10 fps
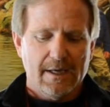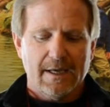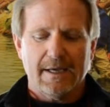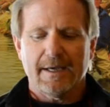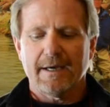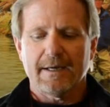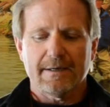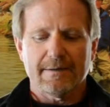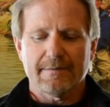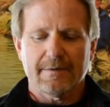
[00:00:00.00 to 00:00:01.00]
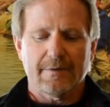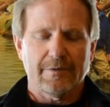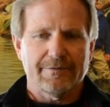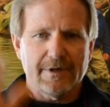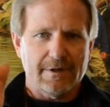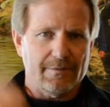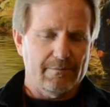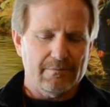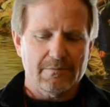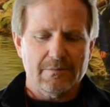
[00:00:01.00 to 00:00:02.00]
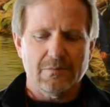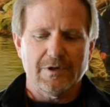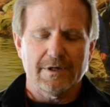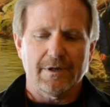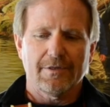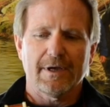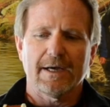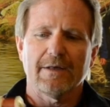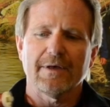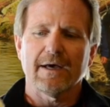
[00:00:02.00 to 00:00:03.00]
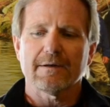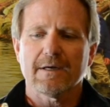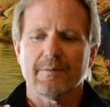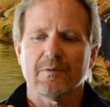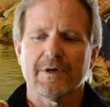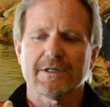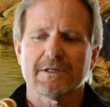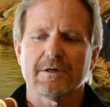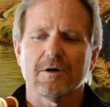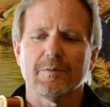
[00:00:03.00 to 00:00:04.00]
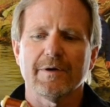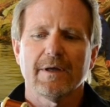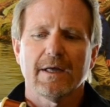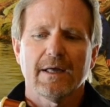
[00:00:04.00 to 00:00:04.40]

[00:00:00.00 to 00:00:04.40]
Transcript: And we did a, we did a thing on that a couple weeks ago, but